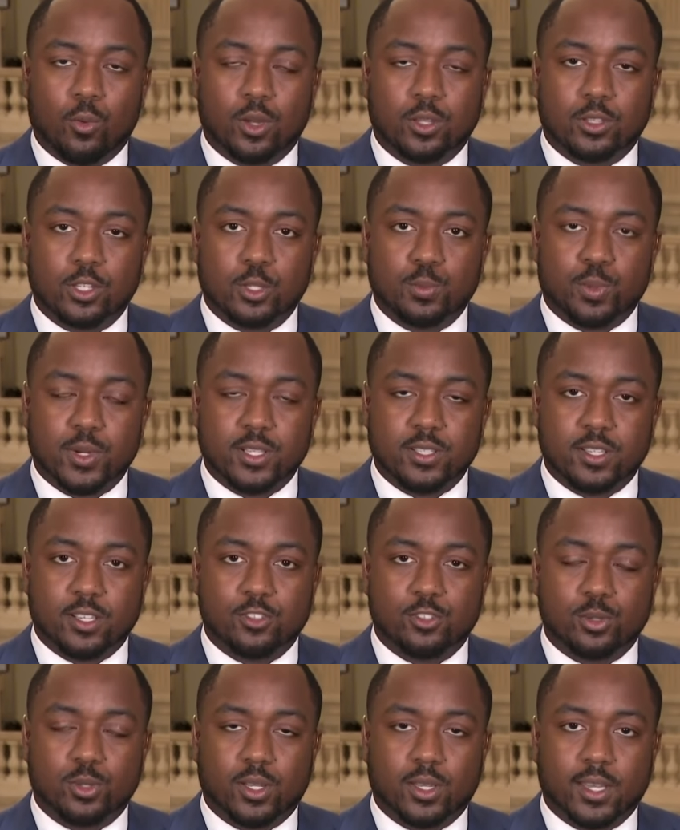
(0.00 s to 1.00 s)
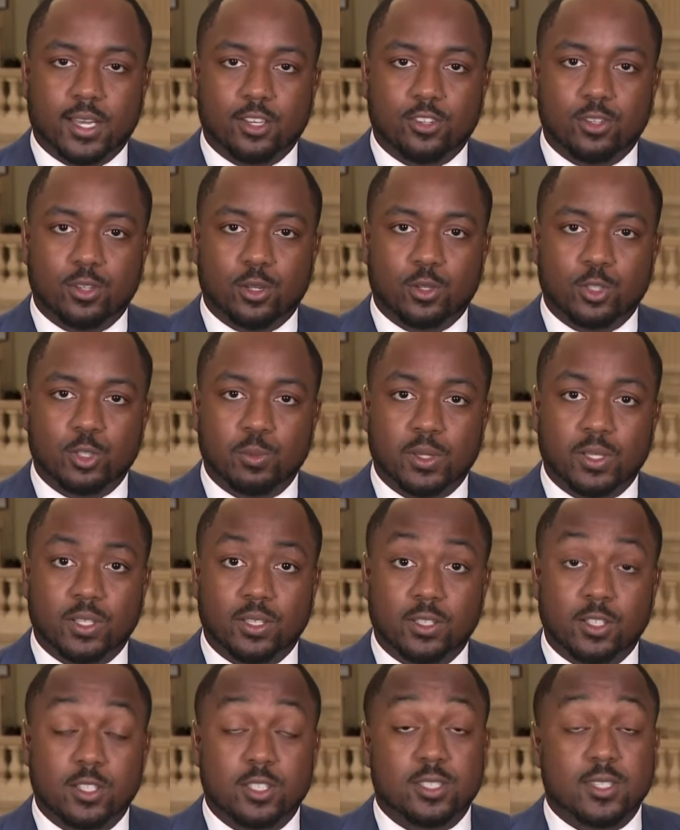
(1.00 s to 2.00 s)
what this presidential election
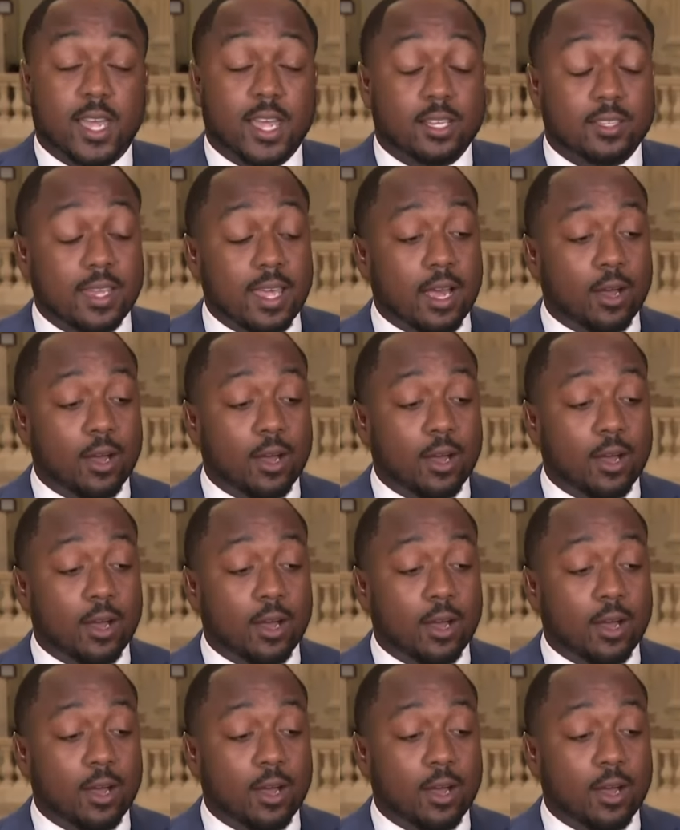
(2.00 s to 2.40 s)
ultimately looks like.